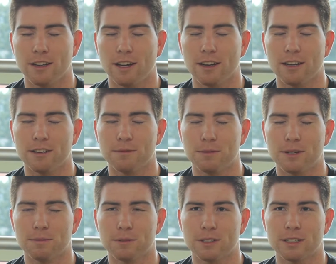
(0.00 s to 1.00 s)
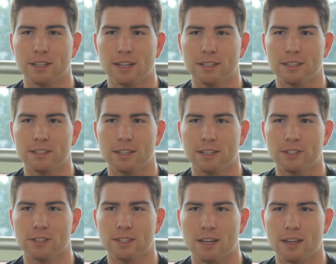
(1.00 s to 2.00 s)
uh, but I'm really glad that it's not
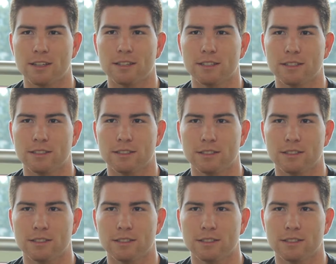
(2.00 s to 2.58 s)
just that.